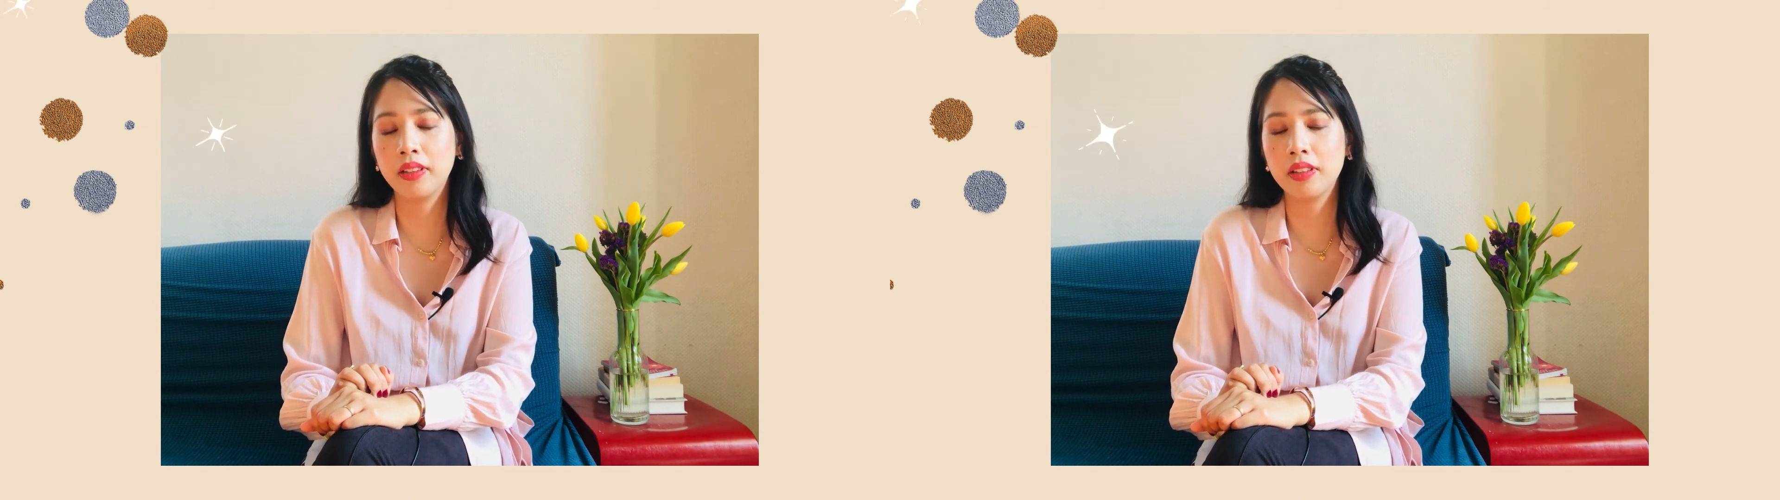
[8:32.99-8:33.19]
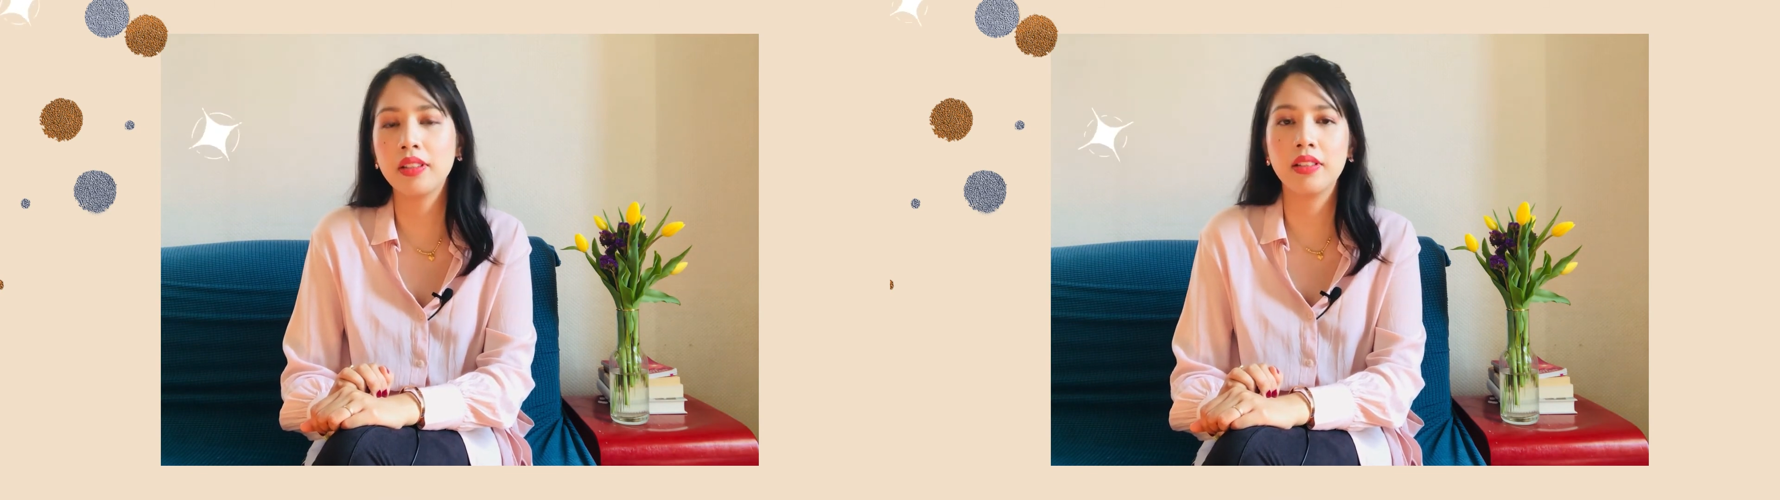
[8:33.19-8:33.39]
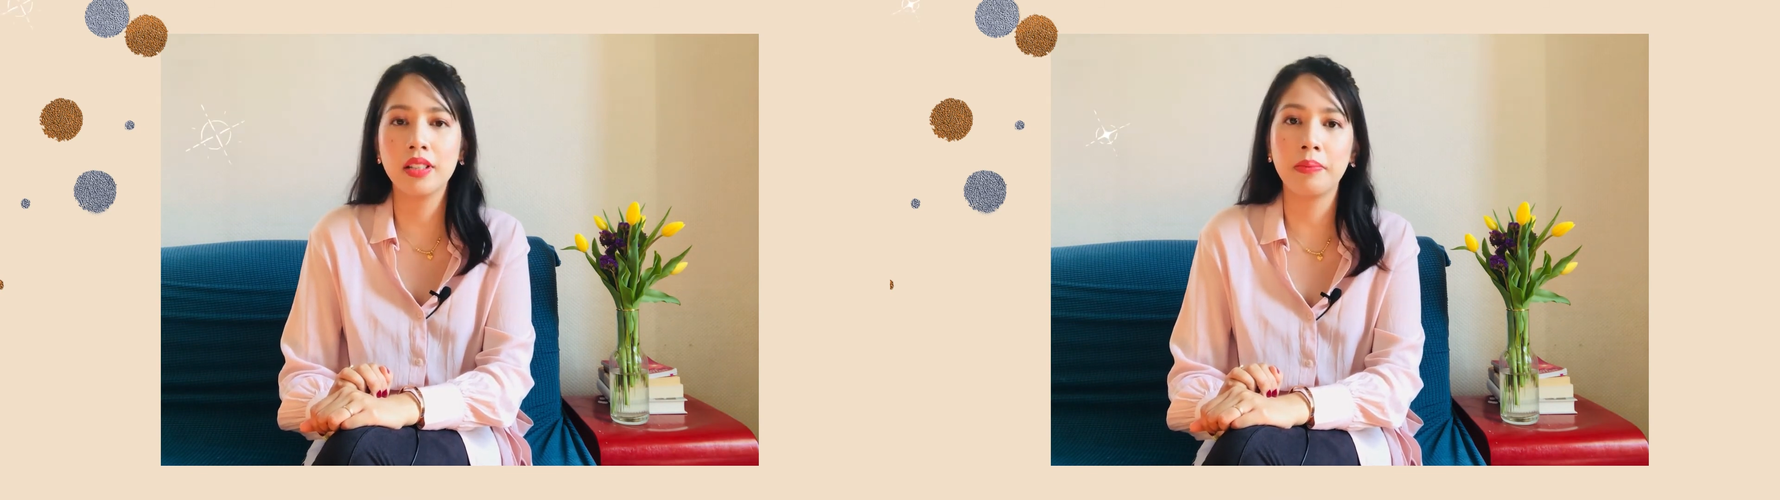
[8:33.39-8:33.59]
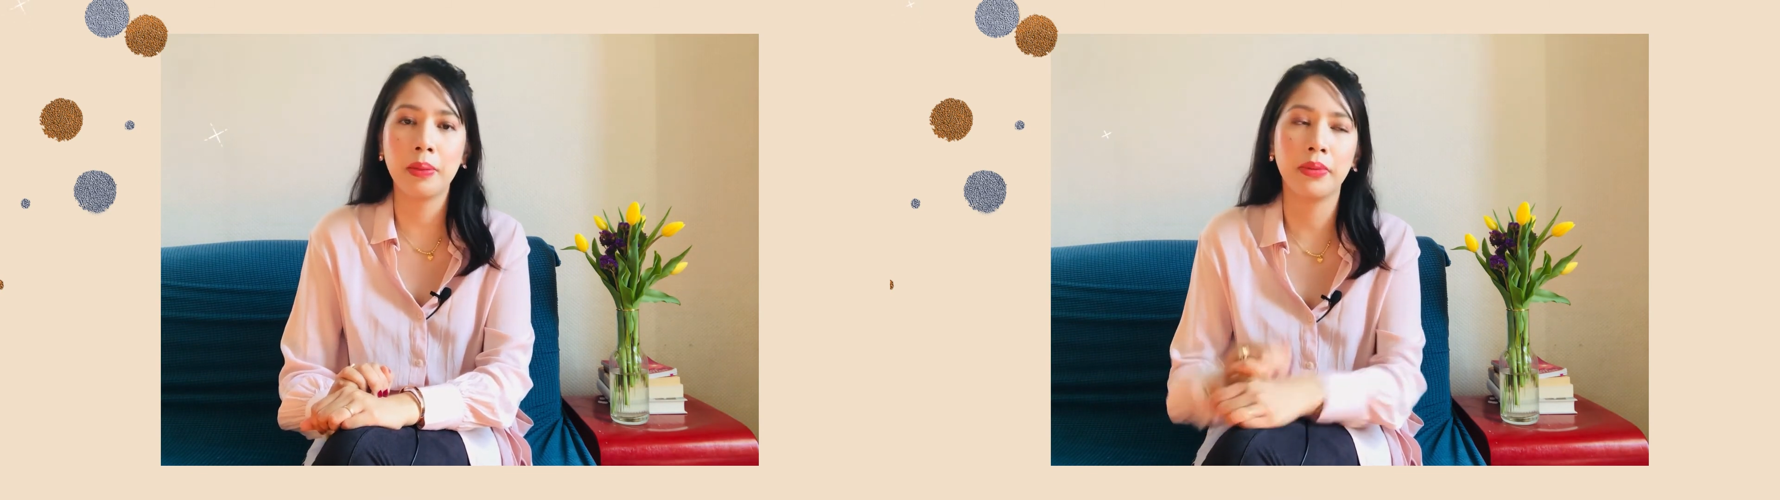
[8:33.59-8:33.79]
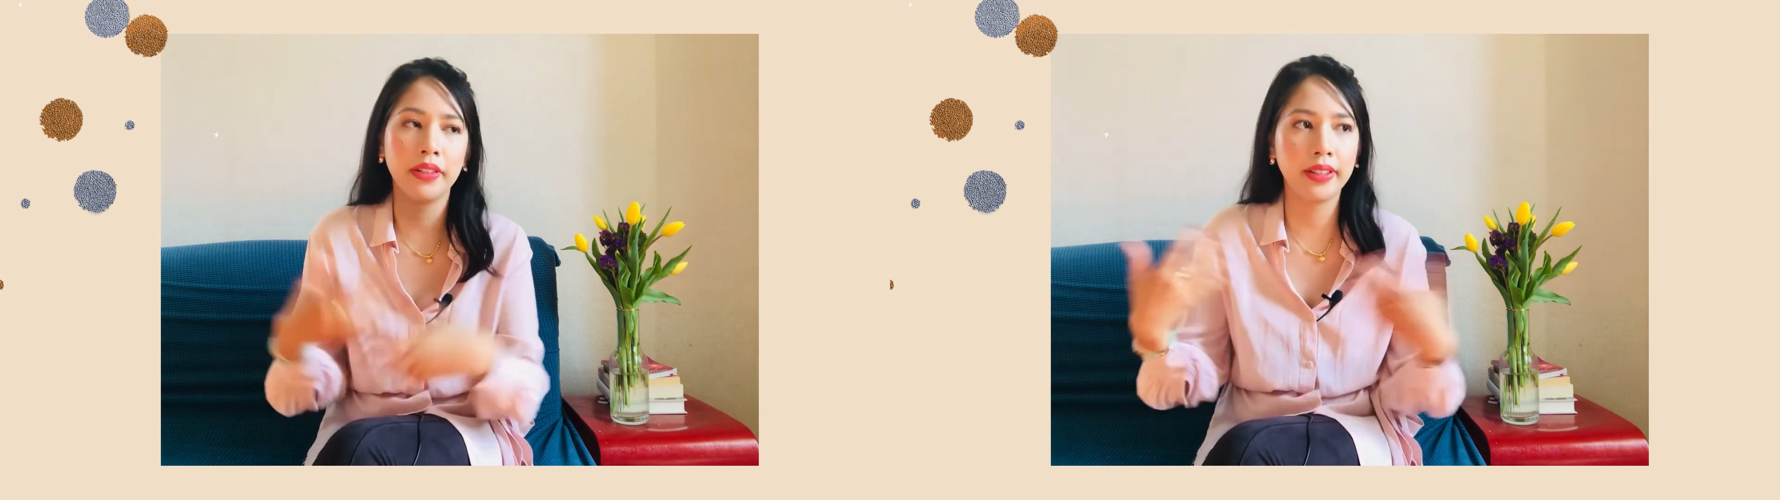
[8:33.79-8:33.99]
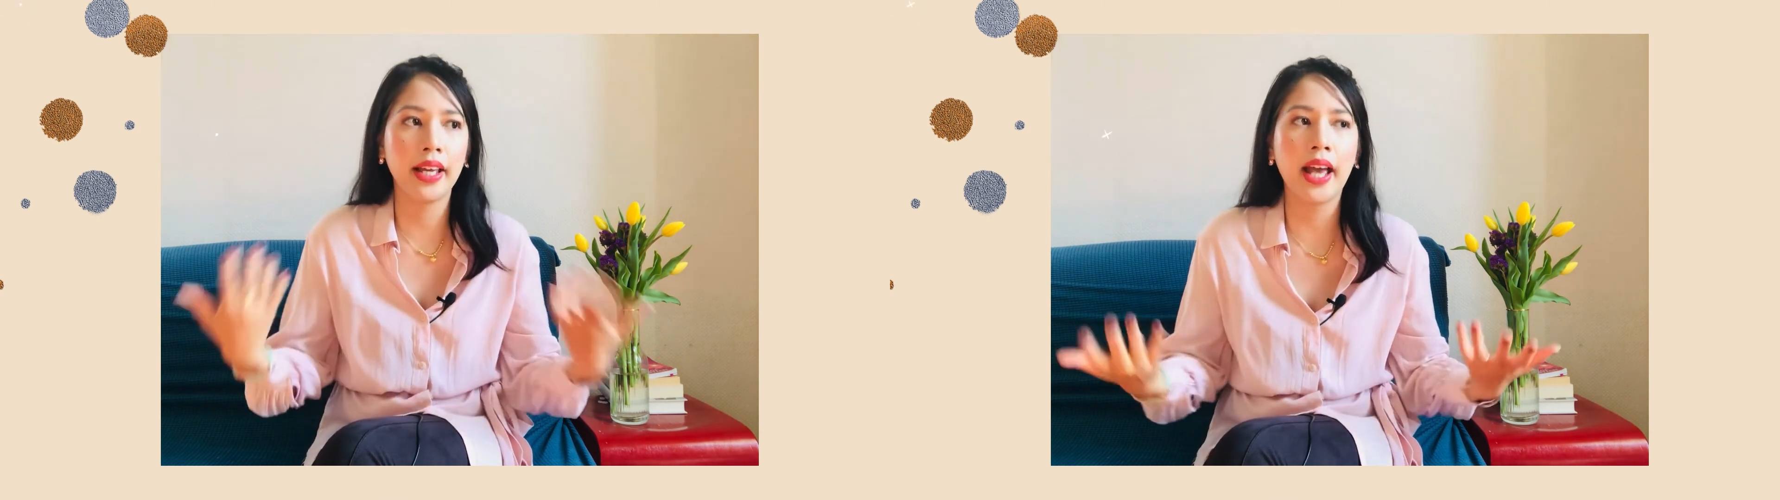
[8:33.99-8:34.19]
since it's my birthday,